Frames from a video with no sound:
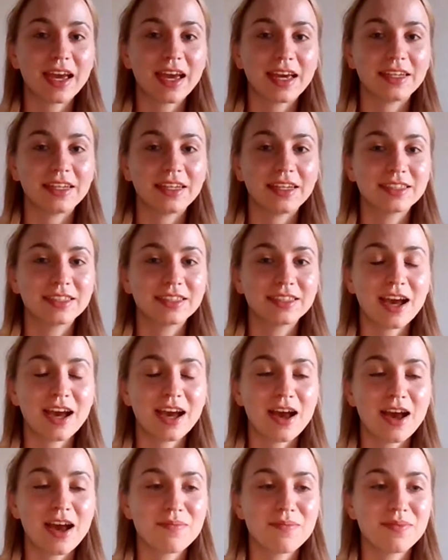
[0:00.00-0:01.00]
That may
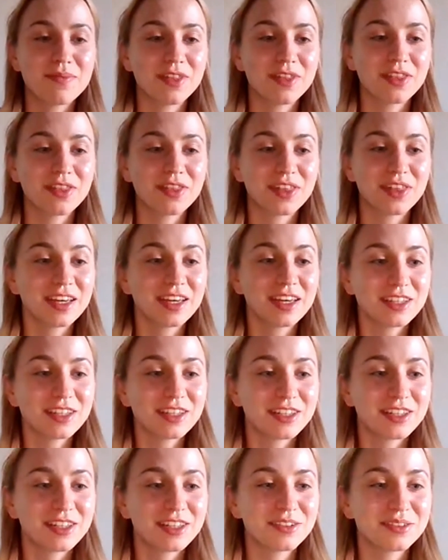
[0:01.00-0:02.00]
that may be all then in that
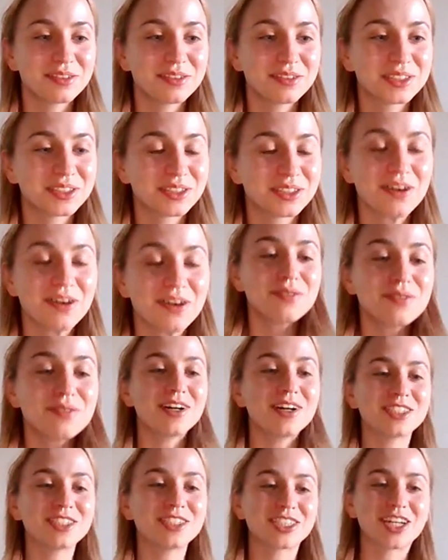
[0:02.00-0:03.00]
case. Um, thank you
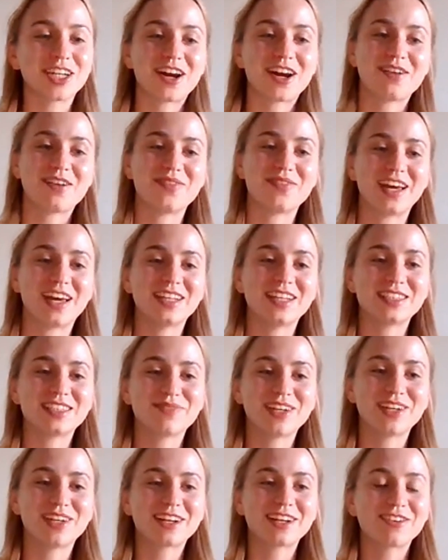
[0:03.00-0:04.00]
so much, Jeremy.
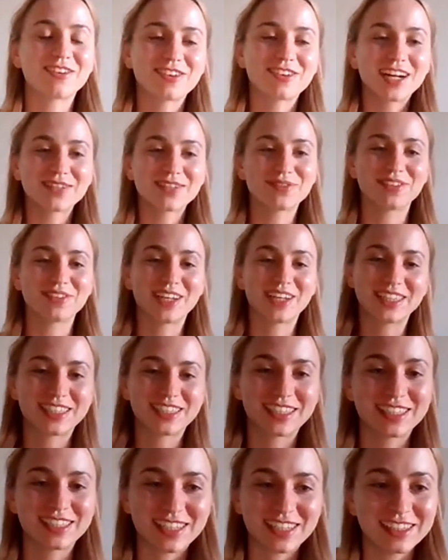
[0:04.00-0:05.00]
It's been incredible listening to
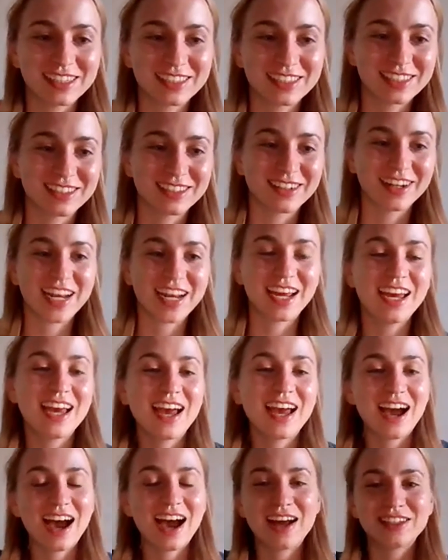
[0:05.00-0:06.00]
that story,
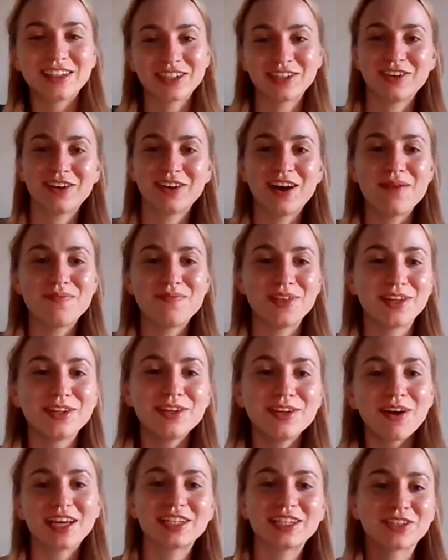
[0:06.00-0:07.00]
and your um, knowledge
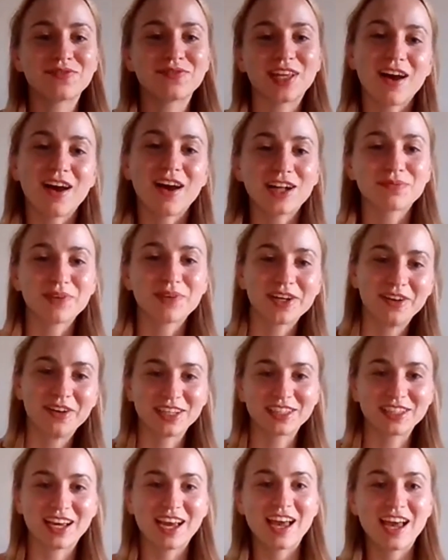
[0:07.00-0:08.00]
of the large blue is
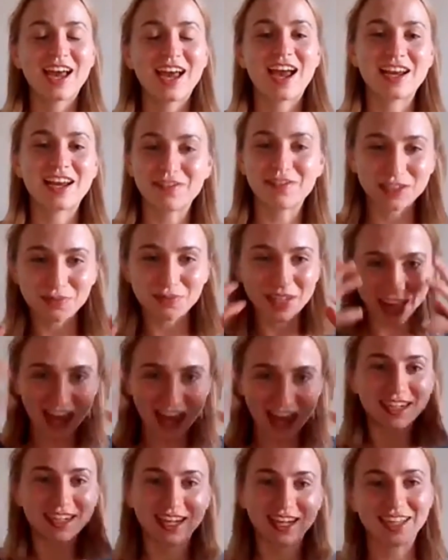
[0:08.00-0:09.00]
inevitably endless.